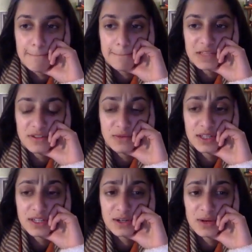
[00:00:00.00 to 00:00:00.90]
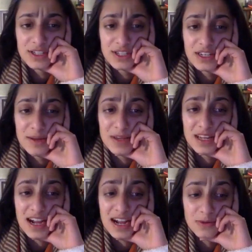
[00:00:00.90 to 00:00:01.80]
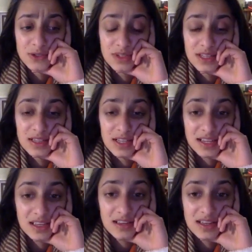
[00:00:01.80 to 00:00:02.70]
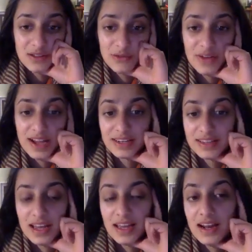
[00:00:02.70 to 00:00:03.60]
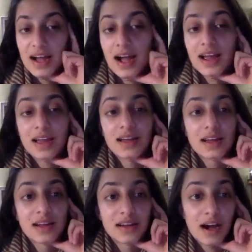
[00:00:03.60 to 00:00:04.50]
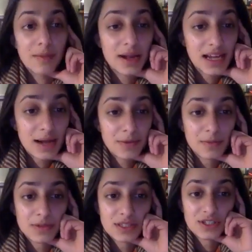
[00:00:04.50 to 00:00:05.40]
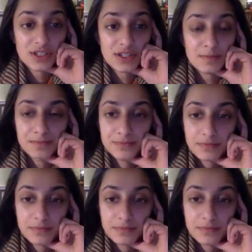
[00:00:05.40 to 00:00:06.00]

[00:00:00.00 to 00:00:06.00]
that's a really good question. I mean, I was really lucky in the fact that I got my gap year position